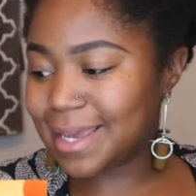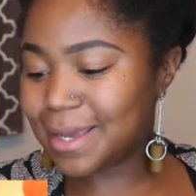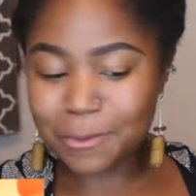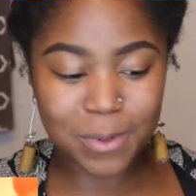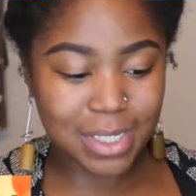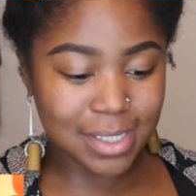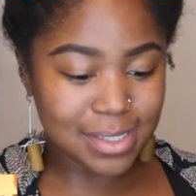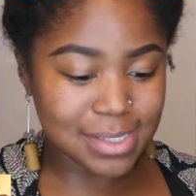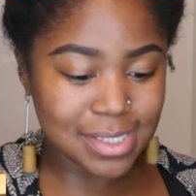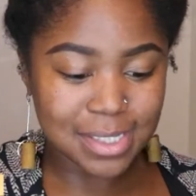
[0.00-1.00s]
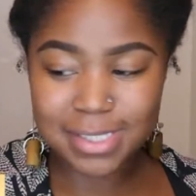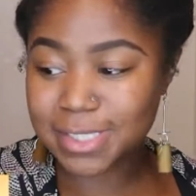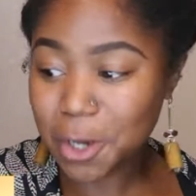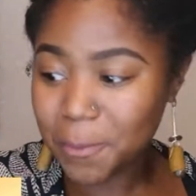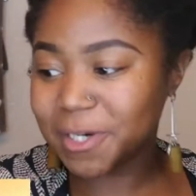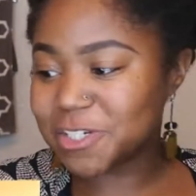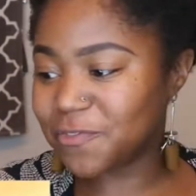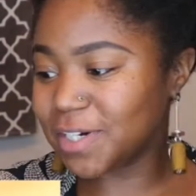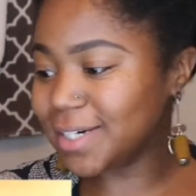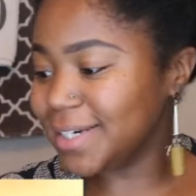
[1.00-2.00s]
It was so much
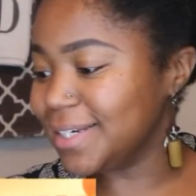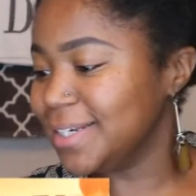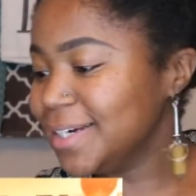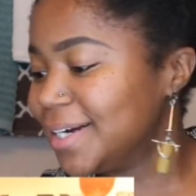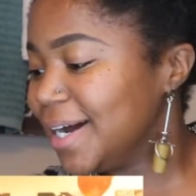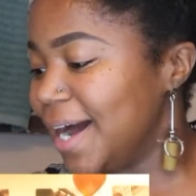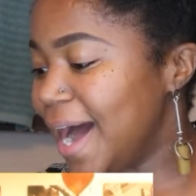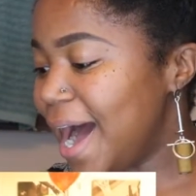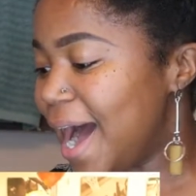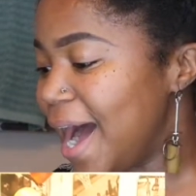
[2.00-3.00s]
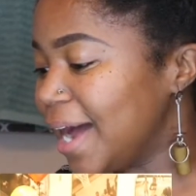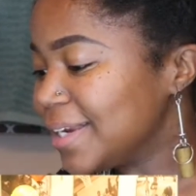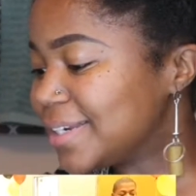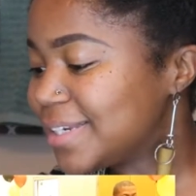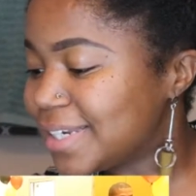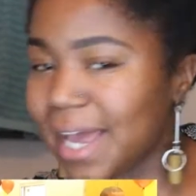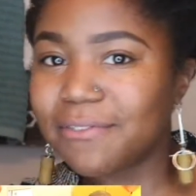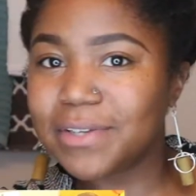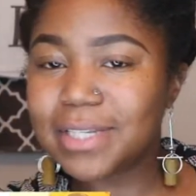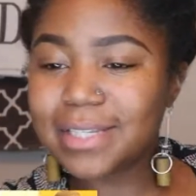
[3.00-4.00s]
fun. I
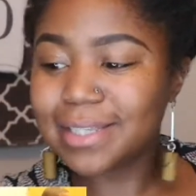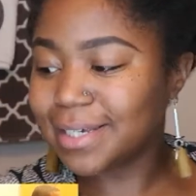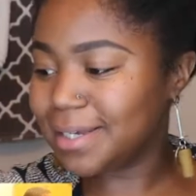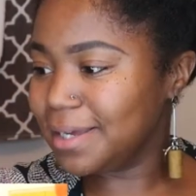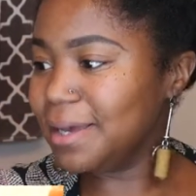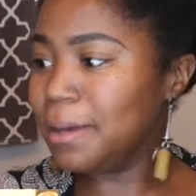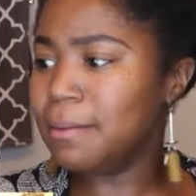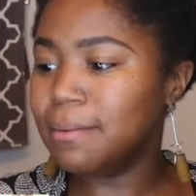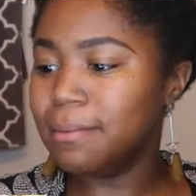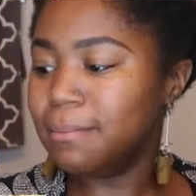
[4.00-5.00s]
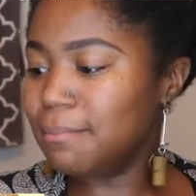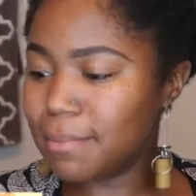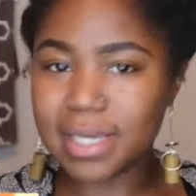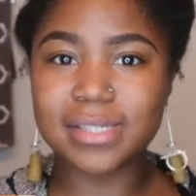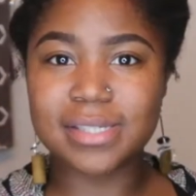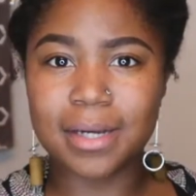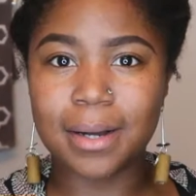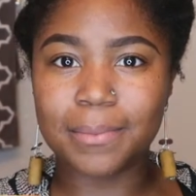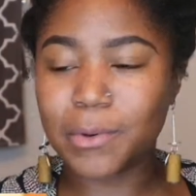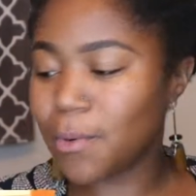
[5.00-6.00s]
definitely messed
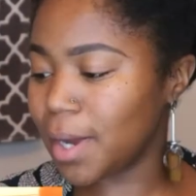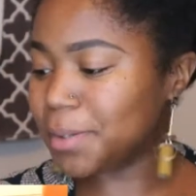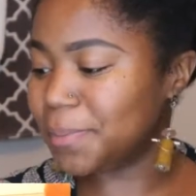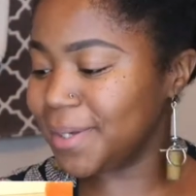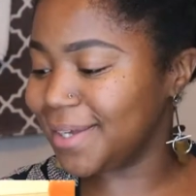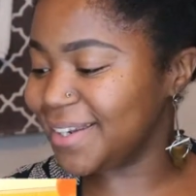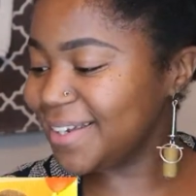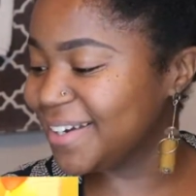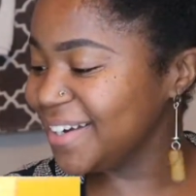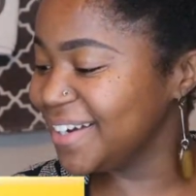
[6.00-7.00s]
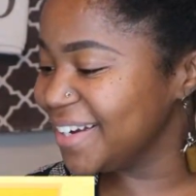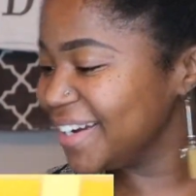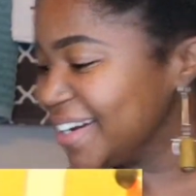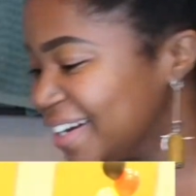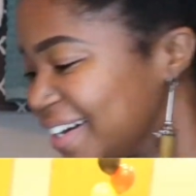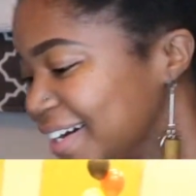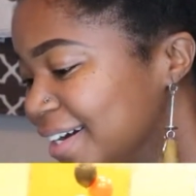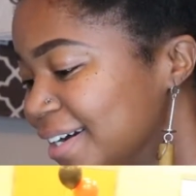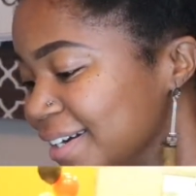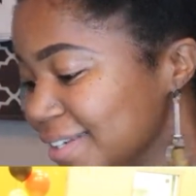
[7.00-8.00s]
up quite a bit.
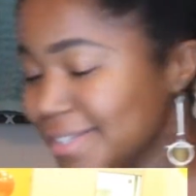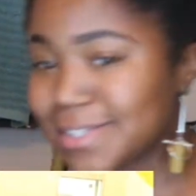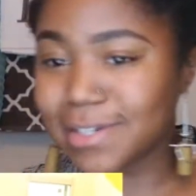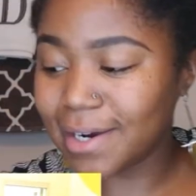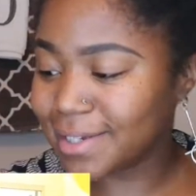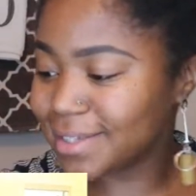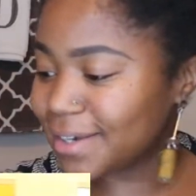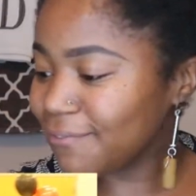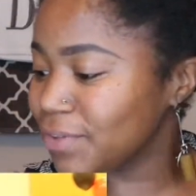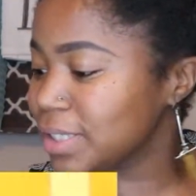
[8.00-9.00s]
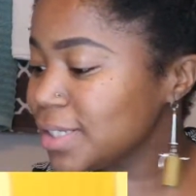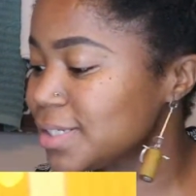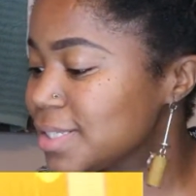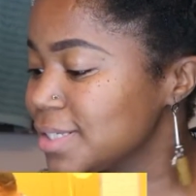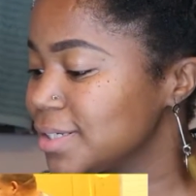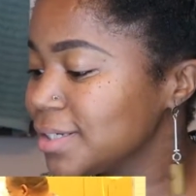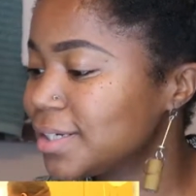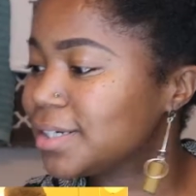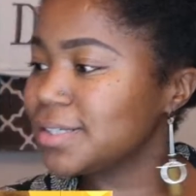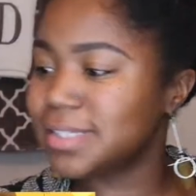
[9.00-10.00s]
Sorry, looking for this
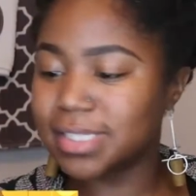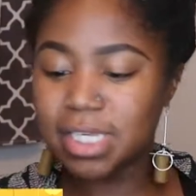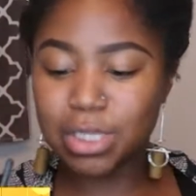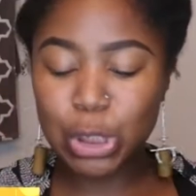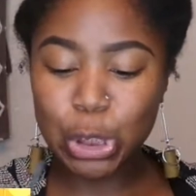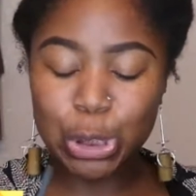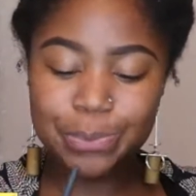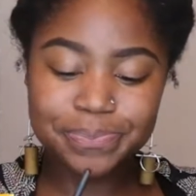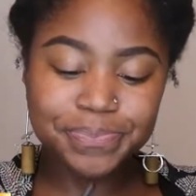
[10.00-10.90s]
concealer.